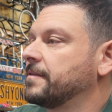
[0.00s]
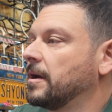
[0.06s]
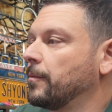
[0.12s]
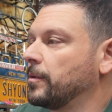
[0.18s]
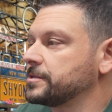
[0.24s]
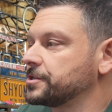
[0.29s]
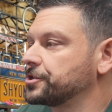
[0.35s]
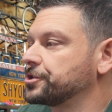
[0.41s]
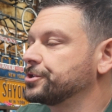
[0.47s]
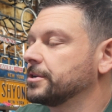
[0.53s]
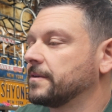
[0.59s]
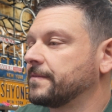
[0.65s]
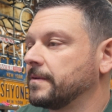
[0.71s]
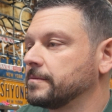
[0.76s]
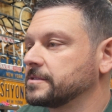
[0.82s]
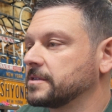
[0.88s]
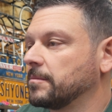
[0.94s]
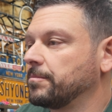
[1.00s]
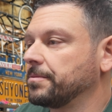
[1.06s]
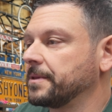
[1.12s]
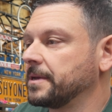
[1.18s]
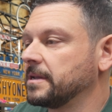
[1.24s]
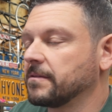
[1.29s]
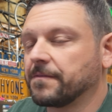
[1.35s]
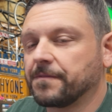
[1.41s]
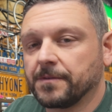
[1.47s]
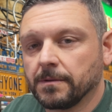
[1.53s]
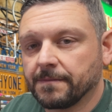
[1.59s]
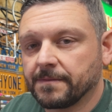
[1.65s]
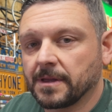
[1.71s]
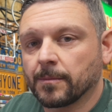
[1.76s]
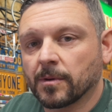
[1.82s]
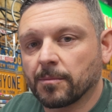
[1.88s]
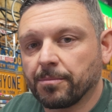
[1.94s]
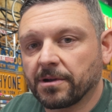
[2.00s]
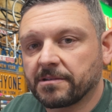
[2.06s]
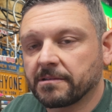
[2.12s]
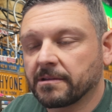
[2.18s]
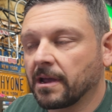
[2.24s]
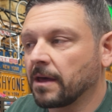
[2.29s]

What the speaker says: and I wasn't sure if it was complete. A few of them were put